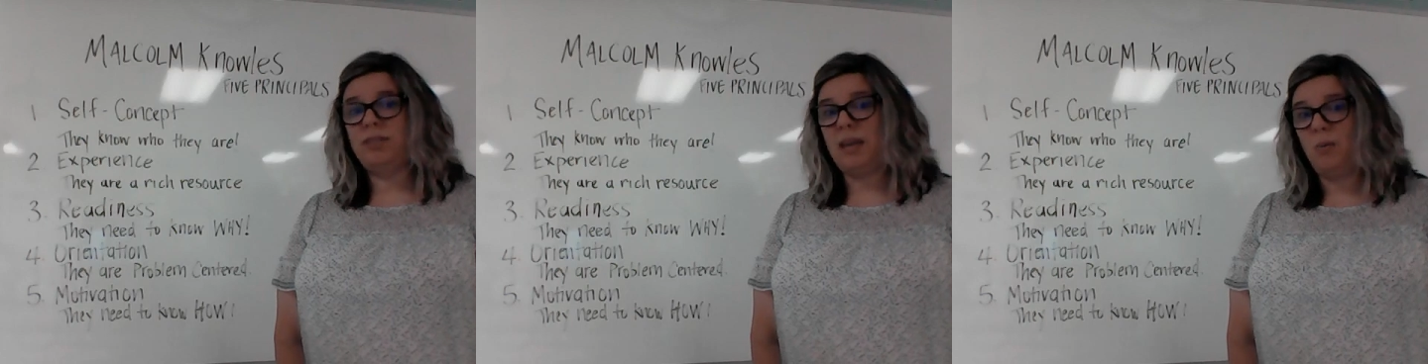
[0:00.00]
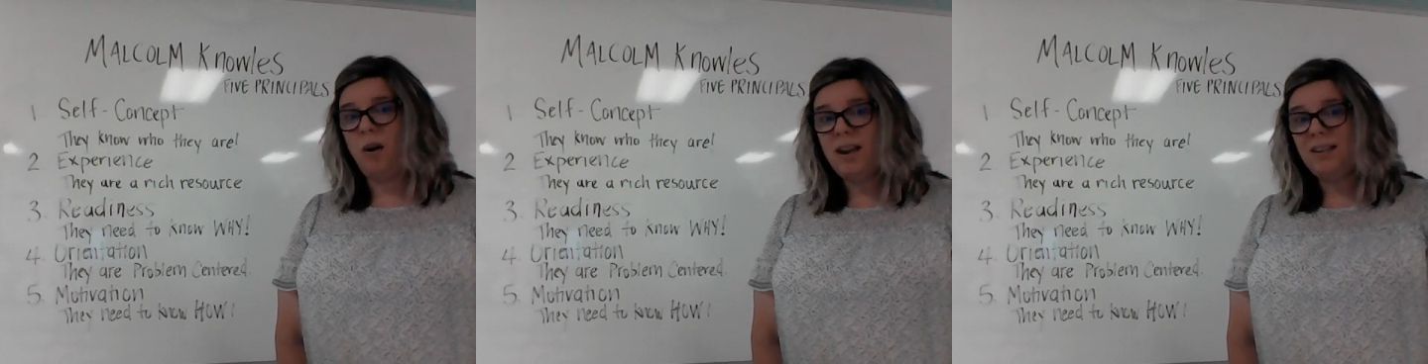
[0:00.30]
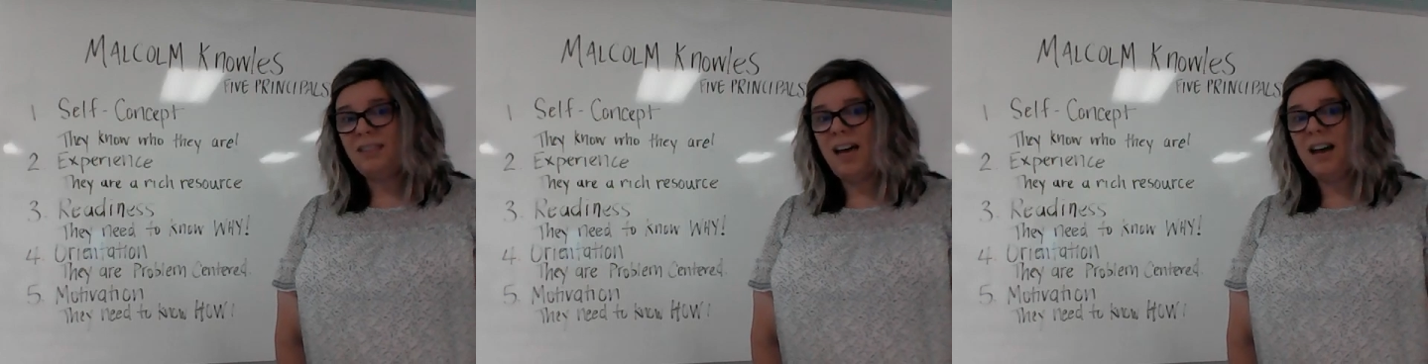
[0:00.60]
what they want
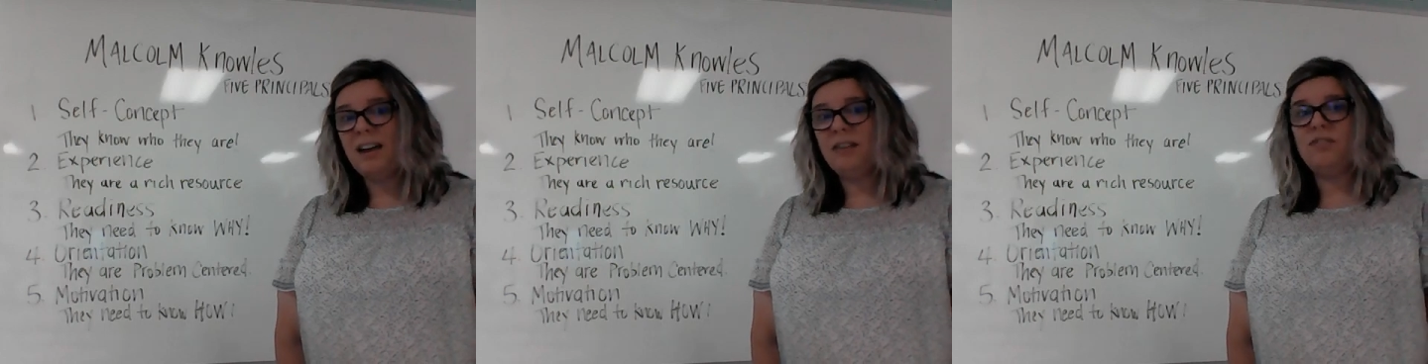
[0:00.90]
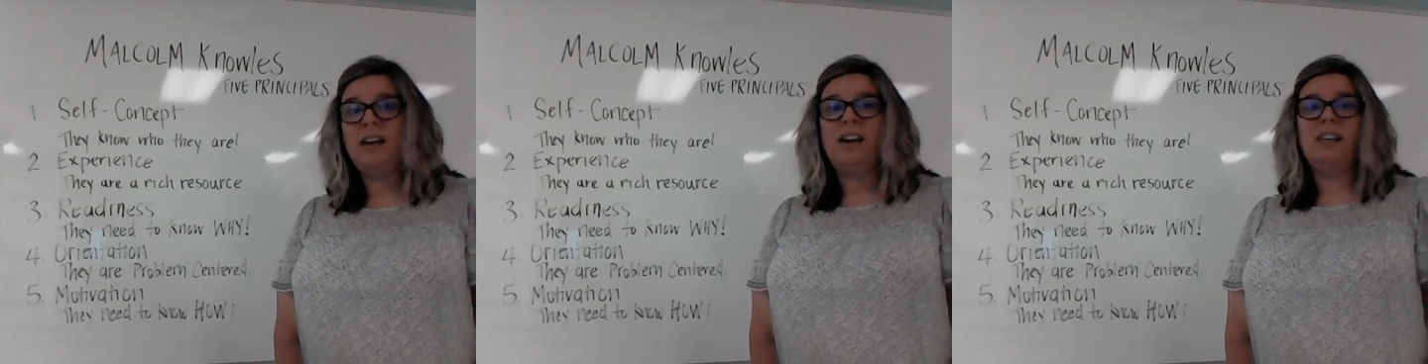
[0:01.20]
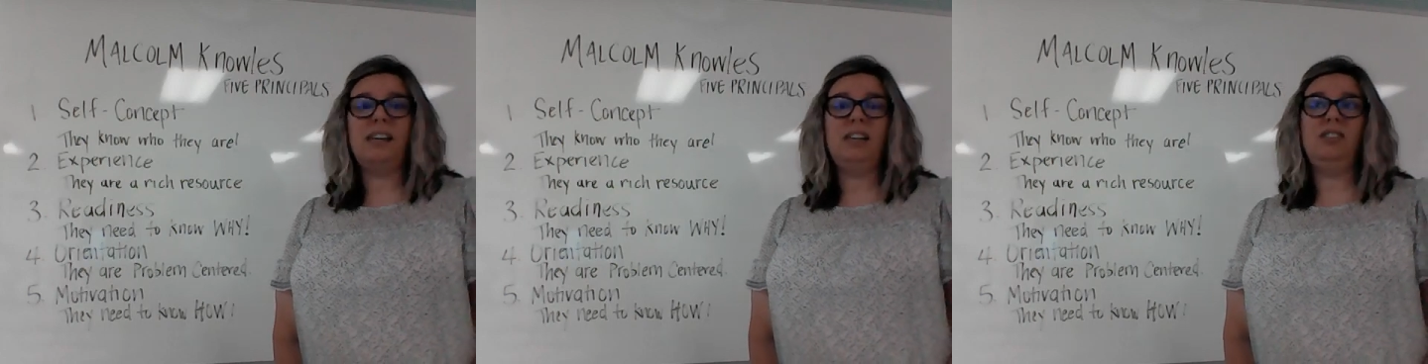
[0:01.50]
in life.
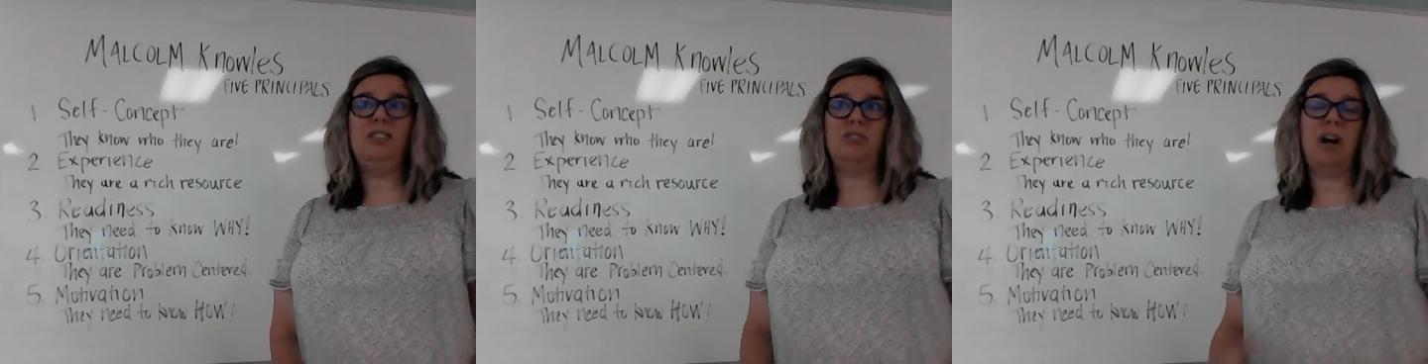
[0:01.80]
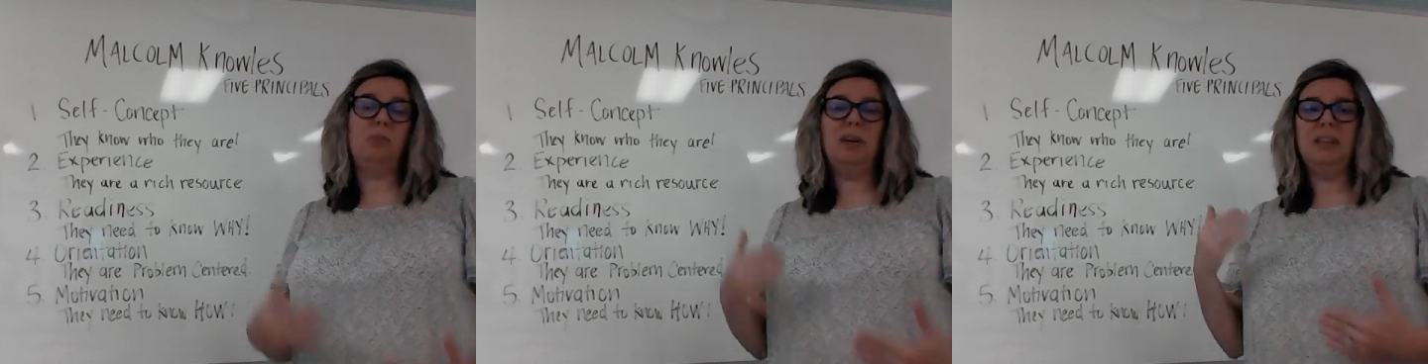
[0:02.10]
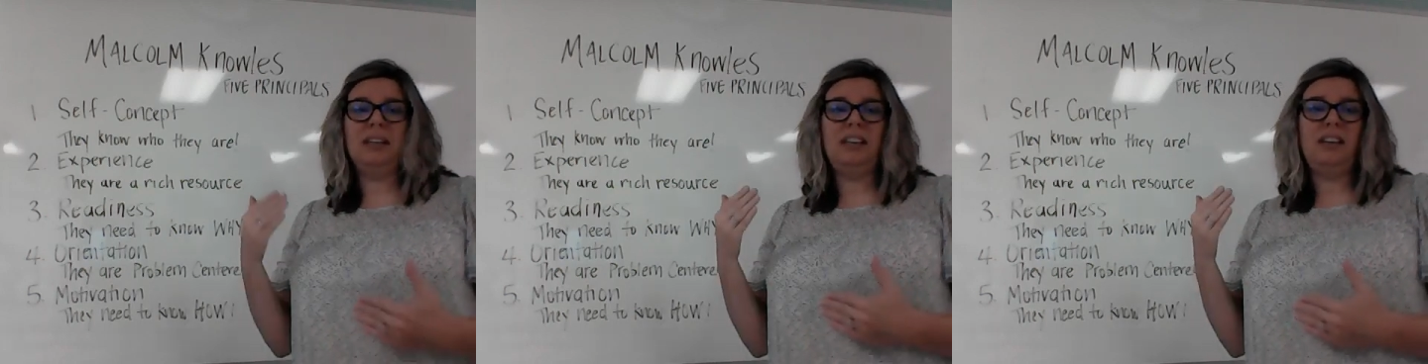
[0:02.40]
They're not
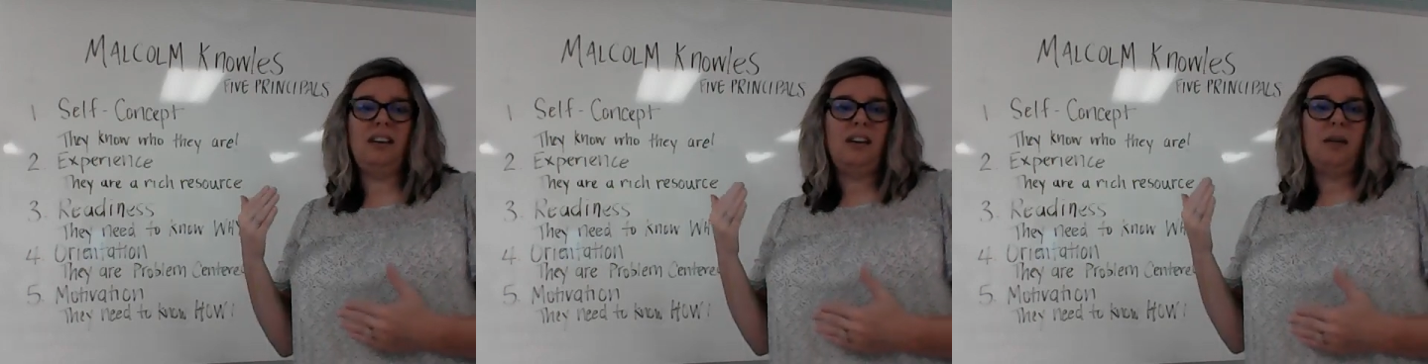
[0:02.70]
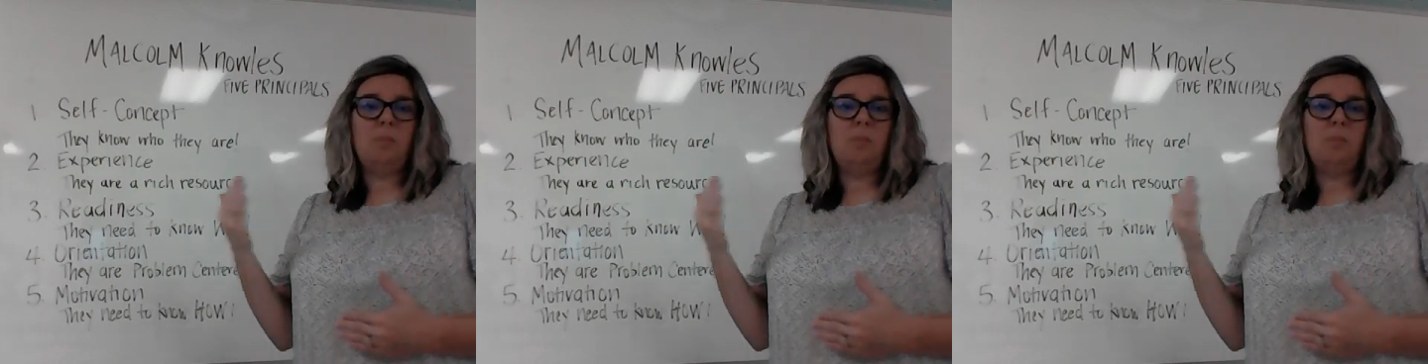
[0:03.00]
really